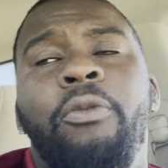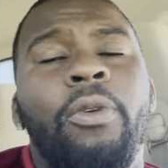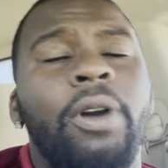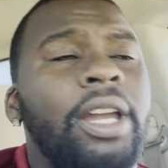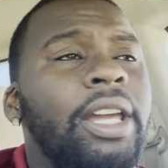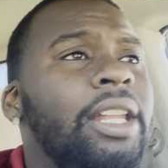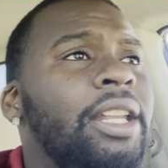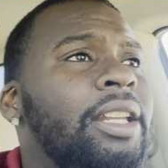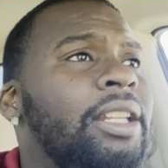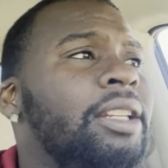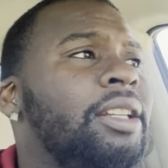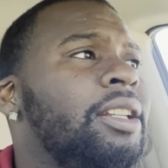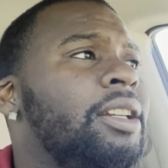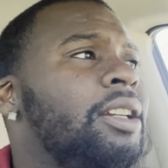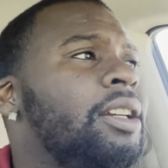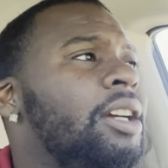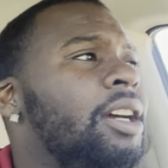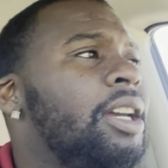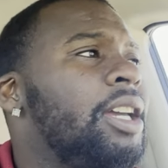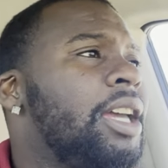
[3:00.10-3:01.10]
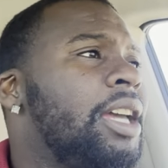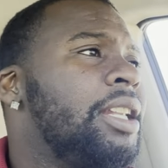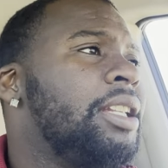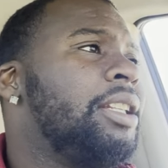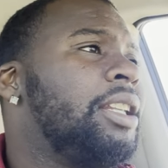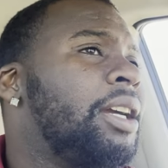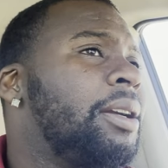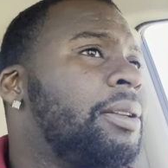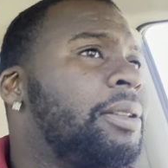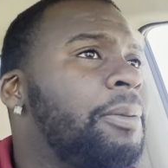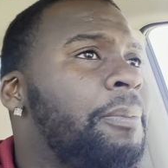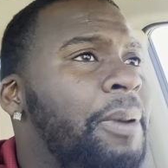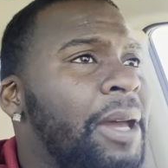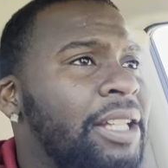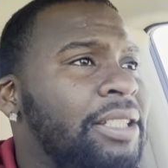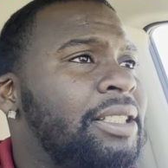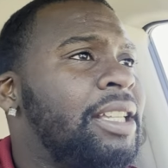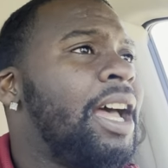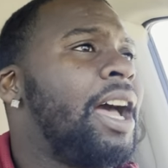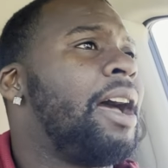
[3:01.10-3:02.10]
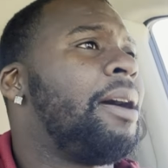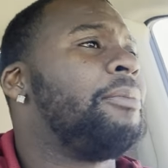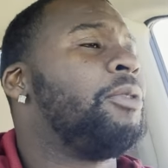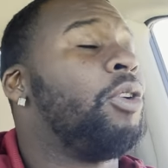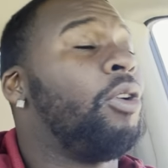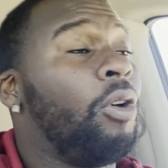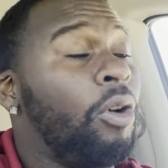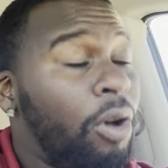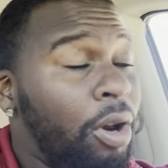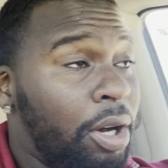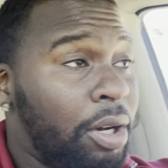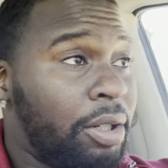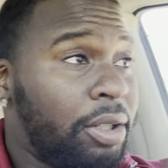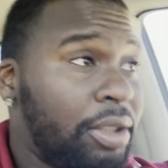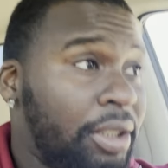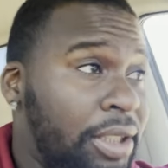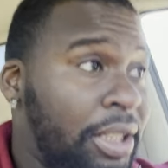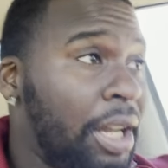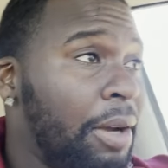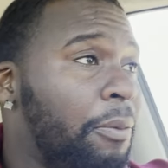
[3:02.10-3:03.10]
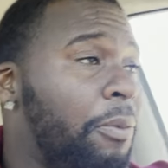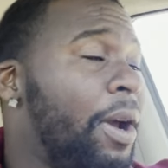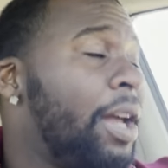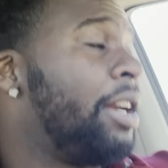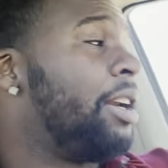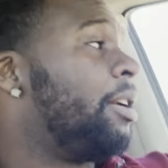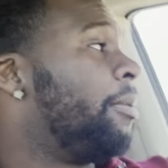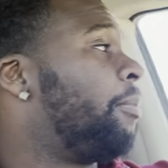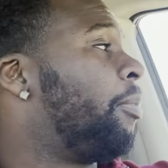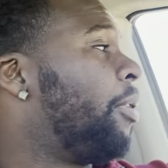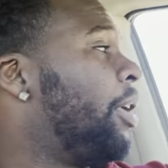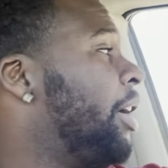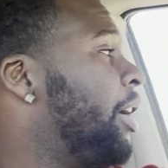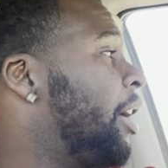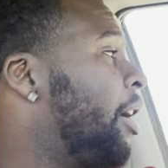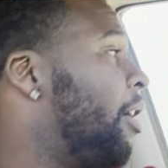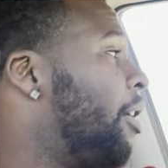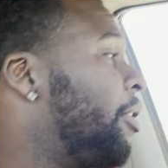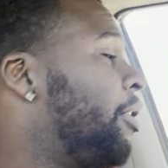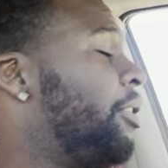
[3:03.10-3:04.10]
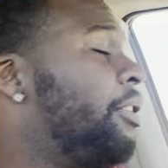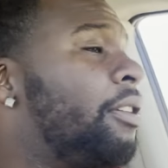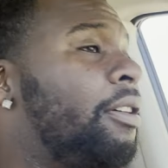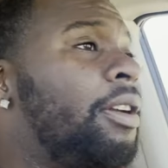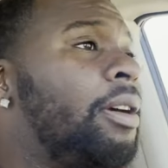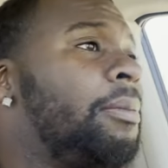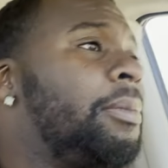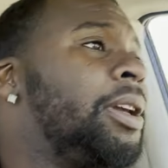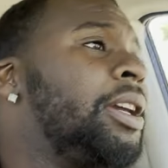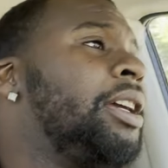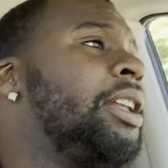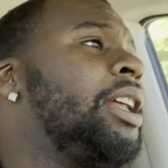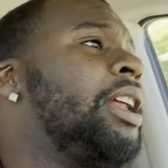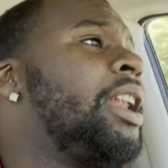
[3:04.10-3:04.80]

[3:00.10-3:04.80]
when the, the best time to or get ready to breed her. You know what I mean?